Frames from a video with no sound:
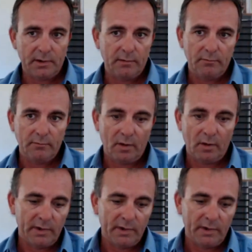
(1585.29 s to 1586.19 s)
I mean, a good
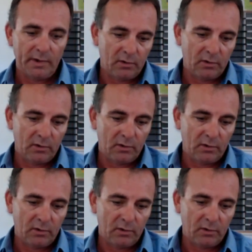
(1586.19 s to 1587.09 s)
example of that is
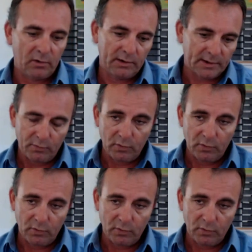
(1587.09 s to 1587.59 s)
Bokashi.